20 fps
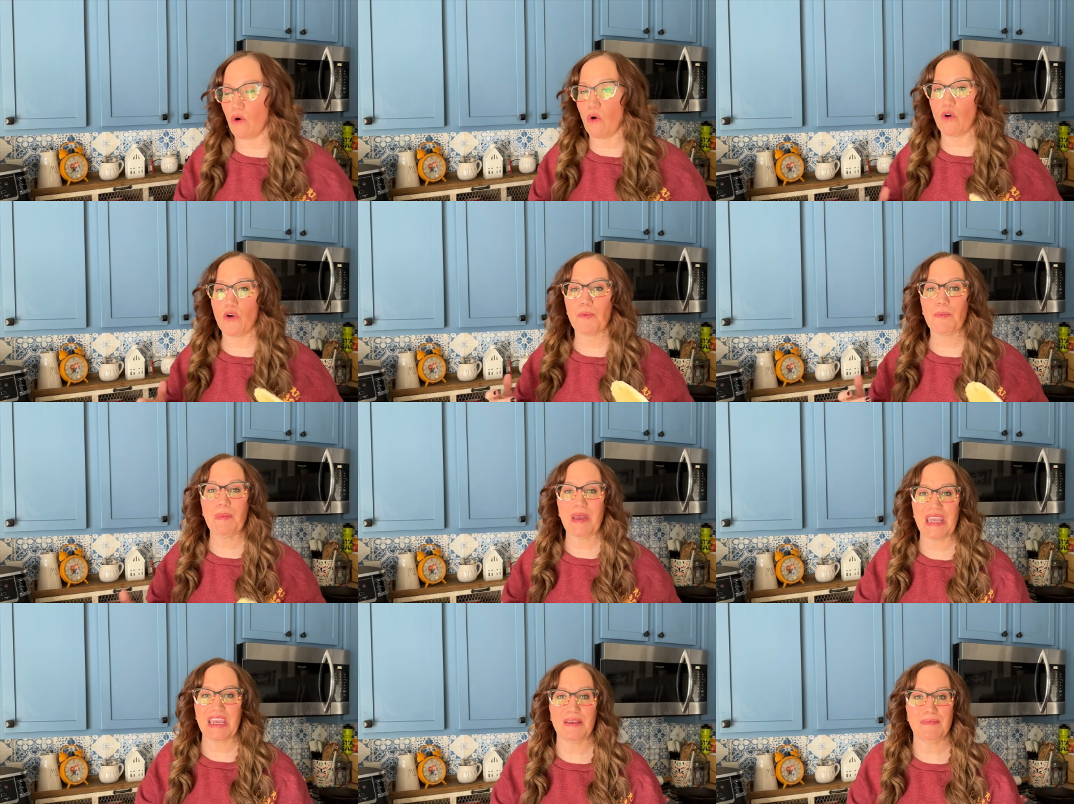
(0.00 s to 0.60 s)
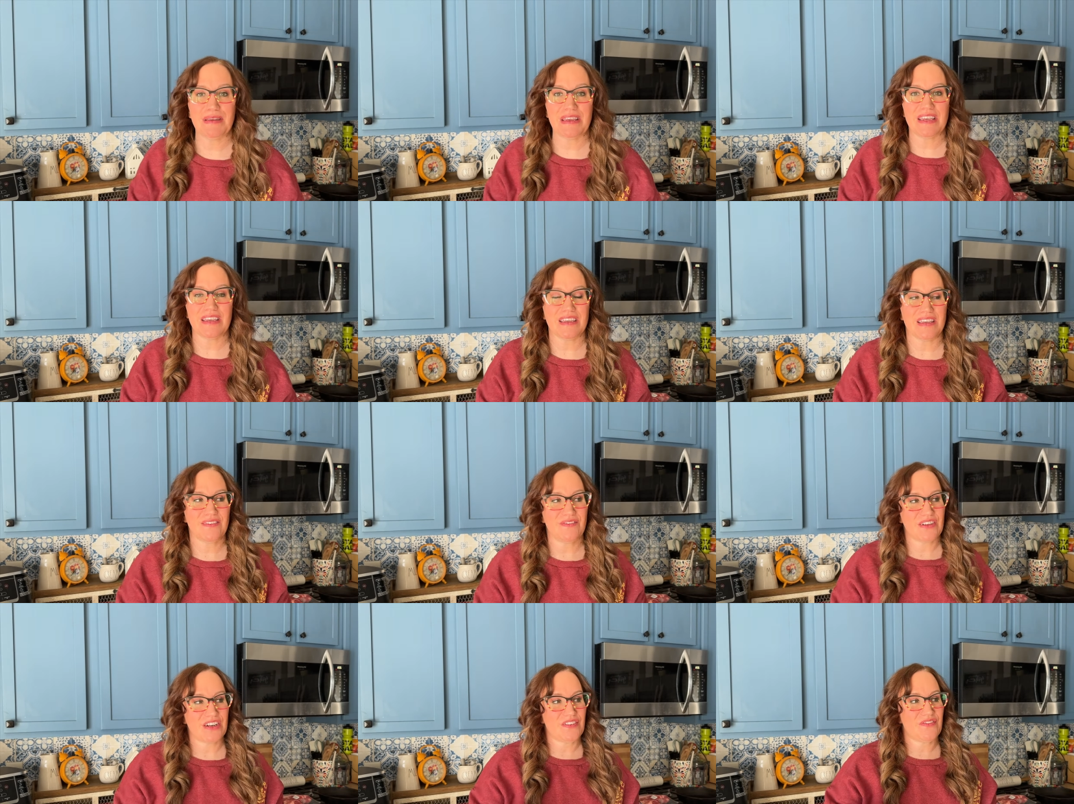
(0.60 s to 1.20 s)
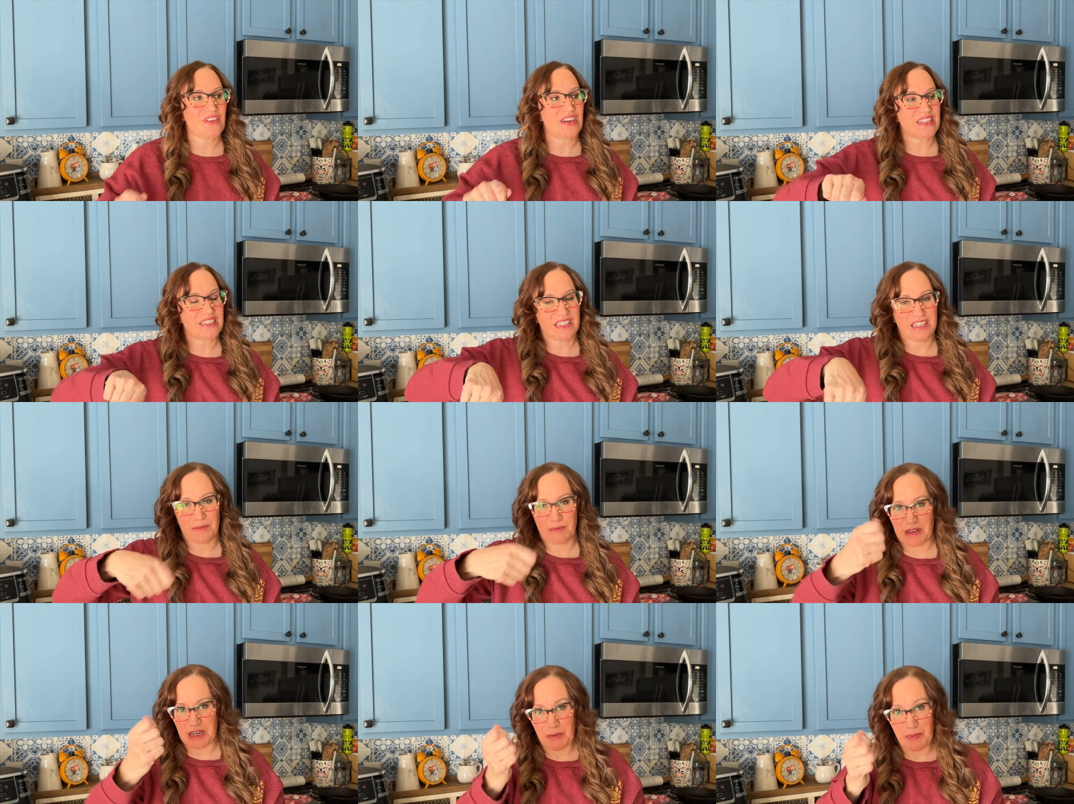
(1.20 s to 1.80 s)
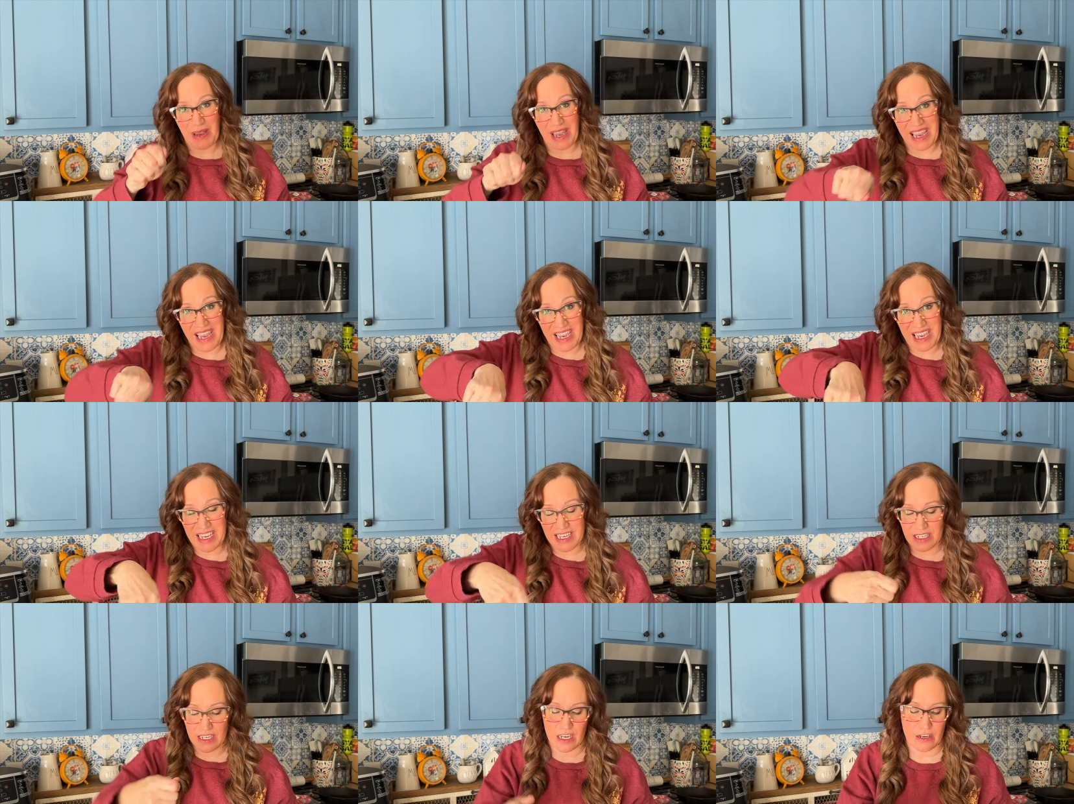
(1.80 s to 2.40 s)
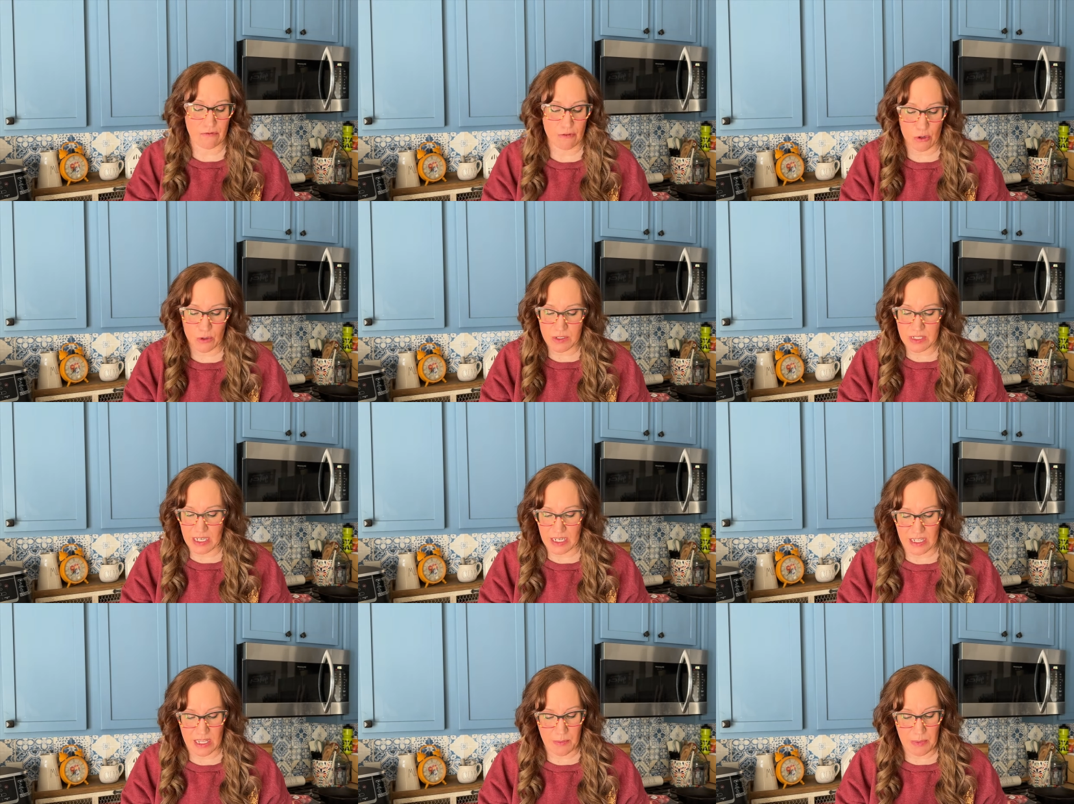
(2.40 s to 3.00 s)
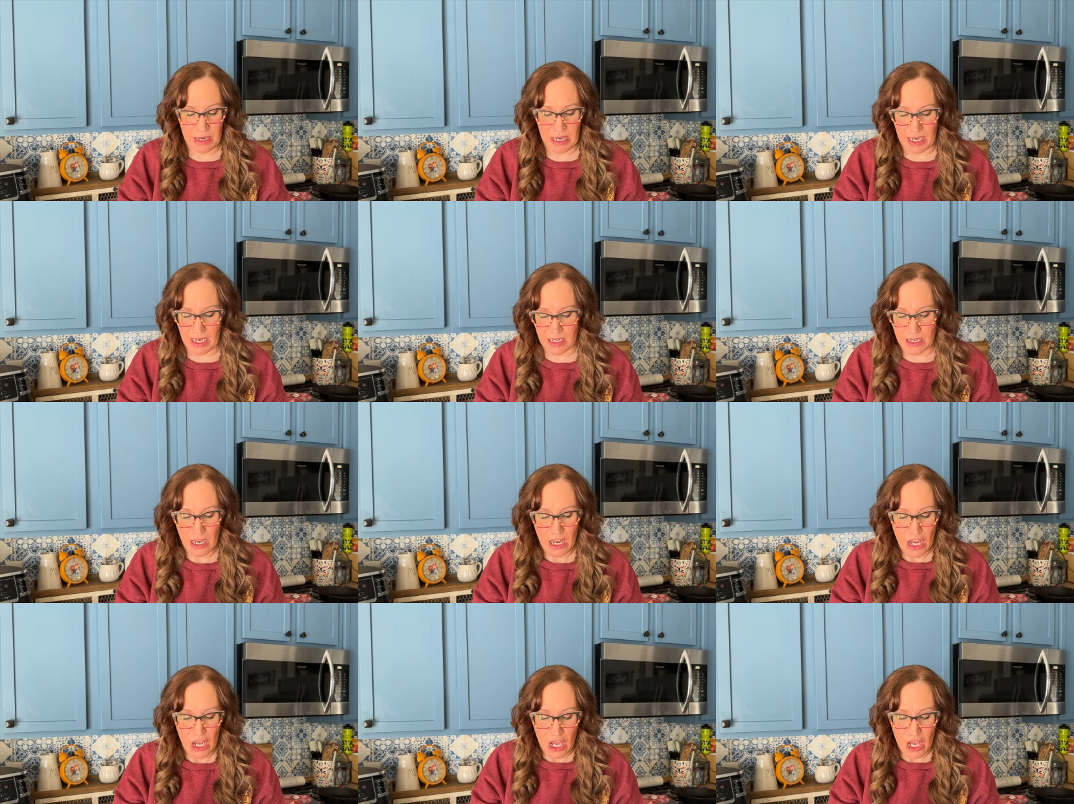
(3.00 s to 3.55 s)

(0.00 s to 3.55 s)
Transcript: or maybe even if I did them in a pan and rotated the pan.